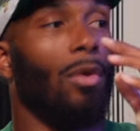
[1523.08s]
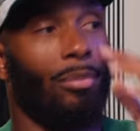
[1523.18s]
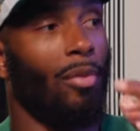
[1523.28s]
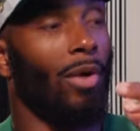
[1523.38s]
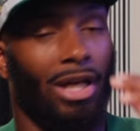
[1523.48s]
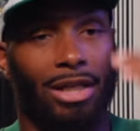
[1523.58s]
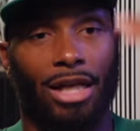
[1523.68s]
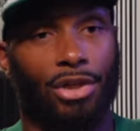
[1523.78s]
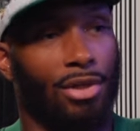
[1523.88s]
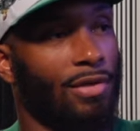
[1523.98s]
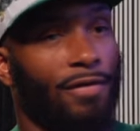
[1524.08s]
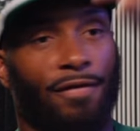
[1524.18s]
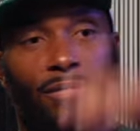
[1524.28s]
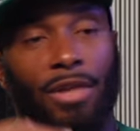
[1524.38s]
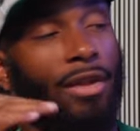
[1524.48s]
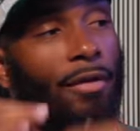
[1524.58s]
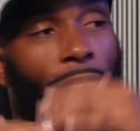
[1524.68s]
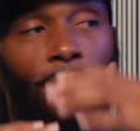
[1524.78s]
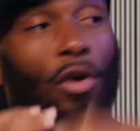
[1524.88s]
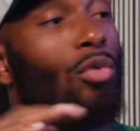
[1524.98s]
point and they yeah. just that the
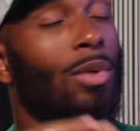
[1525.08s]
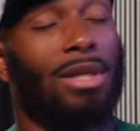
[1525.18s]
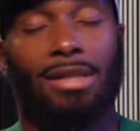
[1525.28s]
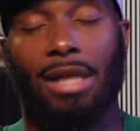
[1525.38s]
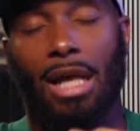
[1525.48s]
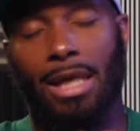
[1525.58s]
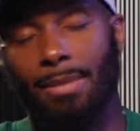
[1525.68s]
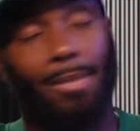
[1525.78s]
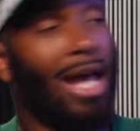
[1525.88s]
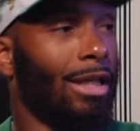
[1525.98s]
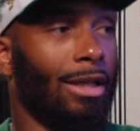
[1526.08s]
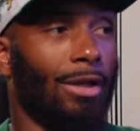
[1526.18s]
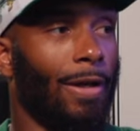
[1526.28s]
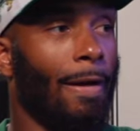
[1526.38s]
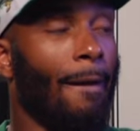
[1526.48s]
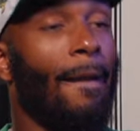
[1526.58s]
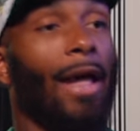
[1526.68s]
flow was immaculate. Yeah.